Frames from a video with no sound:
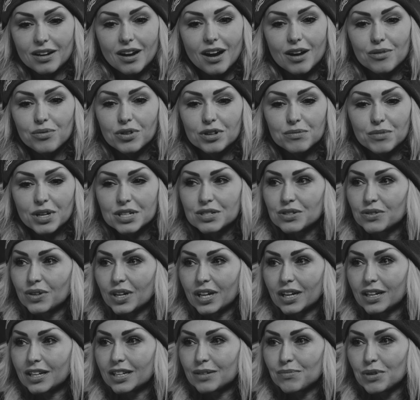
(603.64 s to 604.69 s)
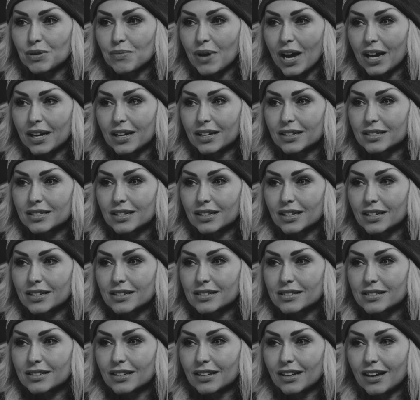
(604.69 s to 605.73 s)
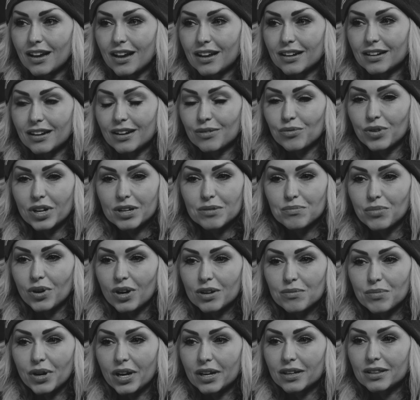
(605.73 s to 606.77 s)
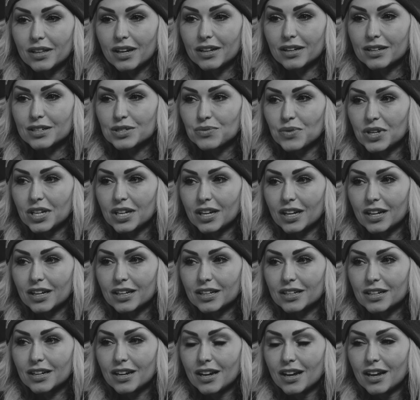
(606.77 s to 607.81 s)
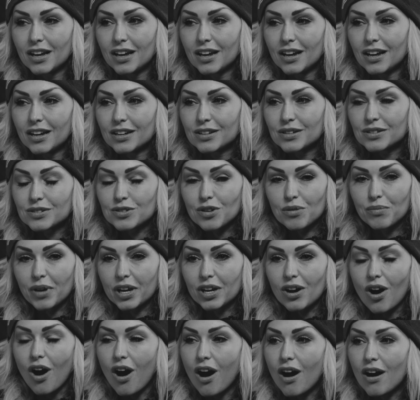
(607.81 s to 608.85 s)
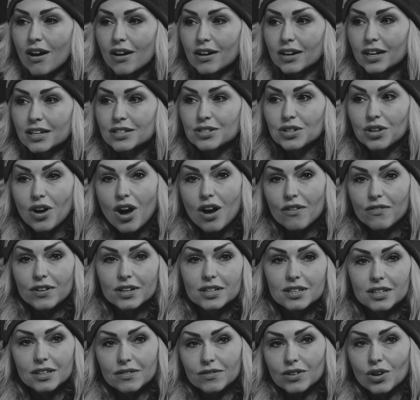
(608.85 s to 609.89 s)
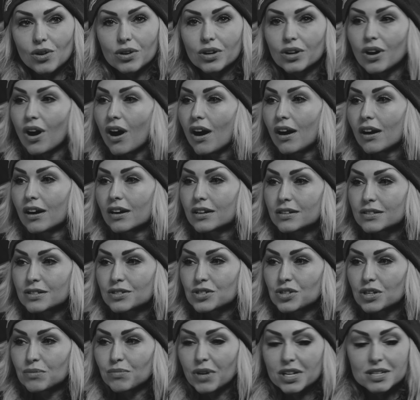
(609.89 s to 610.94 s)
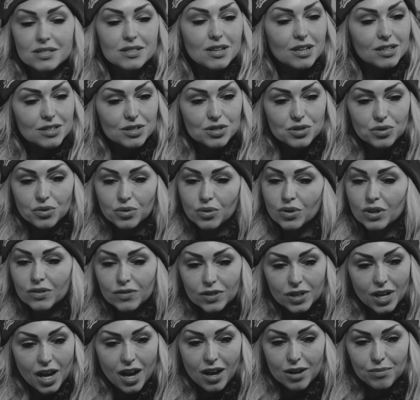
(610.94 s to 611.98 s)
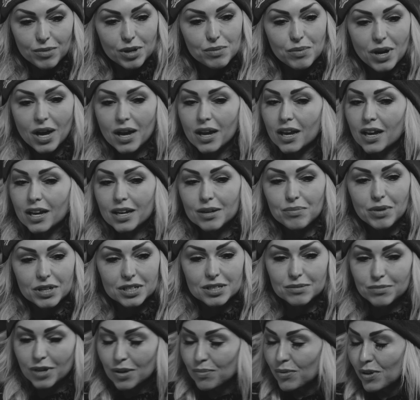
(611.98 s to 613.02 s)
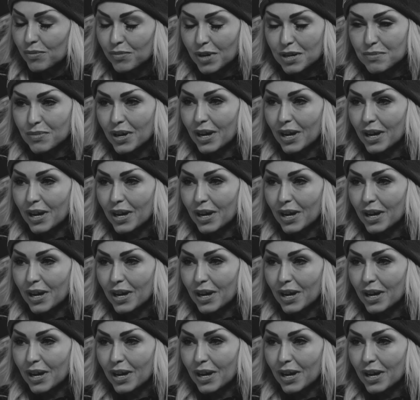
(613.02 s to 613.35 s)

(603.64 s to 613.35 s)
God, what am I doing? I need to be back into this. And went and bought a bike that next weekend and sold my car, and I took off. I didn't even own a car, and took my son to school every day on my bike, picked him up on my